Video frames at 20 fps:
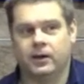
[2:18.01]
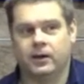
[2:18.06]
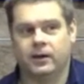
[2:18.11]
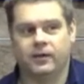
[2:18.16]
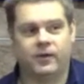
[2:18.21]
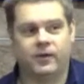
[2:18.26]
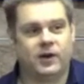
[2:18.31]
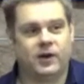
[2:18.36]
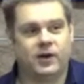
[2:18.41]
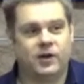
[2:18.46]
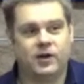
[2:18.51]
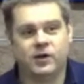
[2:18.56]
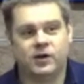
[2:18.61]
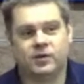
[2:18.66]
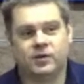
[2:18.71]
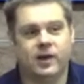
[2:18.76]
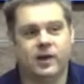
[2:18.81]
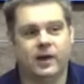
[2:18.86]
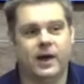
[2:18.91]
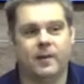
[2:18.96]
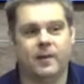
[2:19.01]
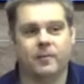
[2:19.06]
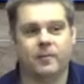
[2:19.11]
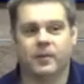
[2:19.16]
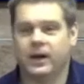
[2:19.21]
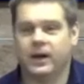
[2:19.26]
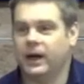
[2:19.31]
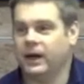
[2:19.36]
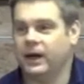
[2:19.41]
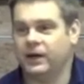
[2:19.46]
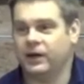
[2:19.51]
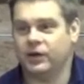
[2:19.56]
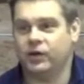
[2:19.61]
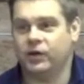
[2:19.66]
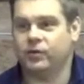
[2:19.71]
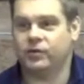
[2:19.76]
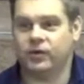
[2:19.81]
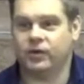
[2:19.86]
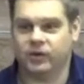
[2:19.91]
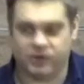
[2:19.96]
you know, if he can use them, he can
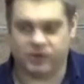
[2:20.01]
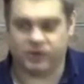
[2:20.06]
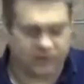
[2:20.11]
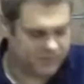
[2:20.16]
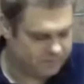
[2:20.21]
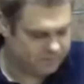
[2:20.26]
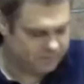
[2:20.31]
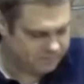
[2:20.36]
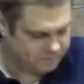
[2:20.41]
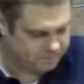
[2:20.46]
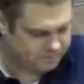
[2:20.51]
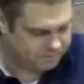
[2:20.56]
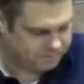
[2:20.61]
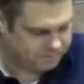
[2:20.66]
use us.